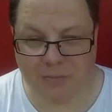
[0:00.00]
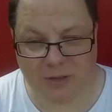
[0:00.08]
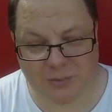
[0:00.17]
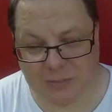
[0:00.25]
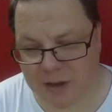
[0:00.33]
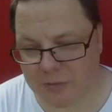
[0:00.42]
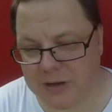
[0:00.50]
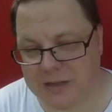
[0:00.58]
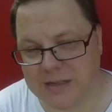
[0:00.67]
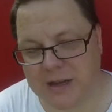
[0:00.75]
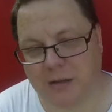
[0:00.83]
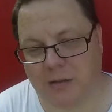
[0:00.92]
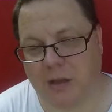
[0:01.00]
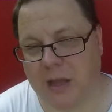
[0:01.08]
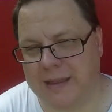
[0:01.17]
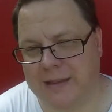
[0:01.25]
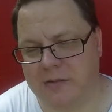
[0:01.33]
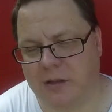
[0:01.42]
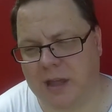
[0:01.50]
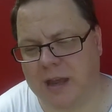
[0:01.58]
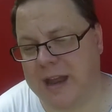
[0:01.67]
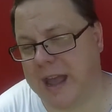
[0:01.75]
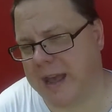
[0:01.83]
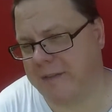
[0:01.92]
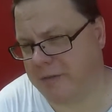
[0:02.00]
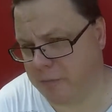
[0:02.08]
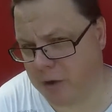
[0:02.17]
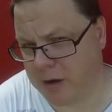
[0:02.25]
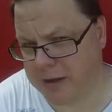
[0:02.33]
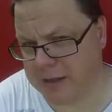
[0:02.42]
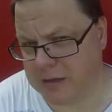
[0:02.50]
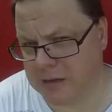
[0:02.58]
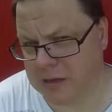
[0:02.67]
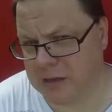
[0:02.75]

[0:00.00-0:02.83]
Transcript: but you might want to check online. There's a lot of aftermarket